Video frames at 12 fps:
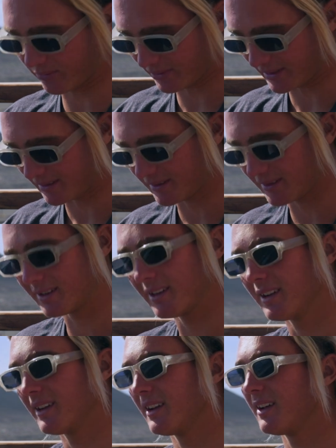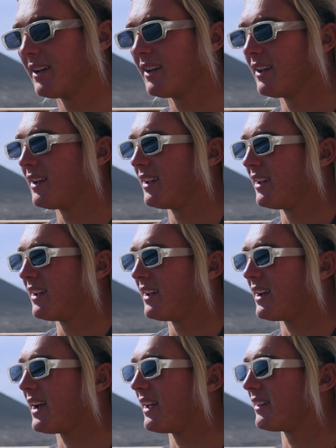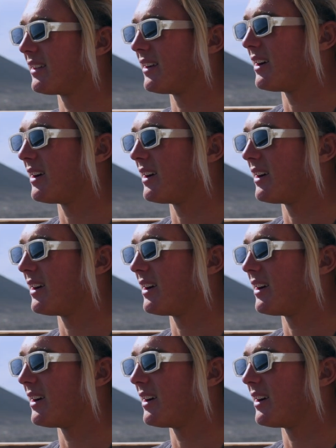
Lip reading: 3. And